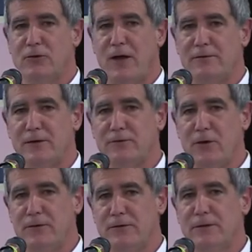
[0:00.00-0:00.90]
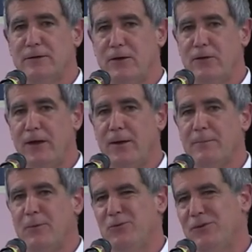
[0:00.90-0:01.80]
context called the dictator
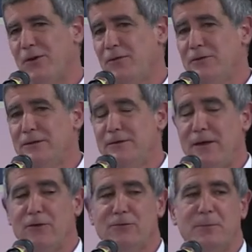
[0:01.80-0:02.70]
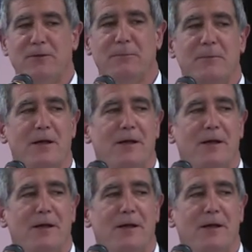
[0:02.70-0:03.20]
game, I won't tell you all the details, but the,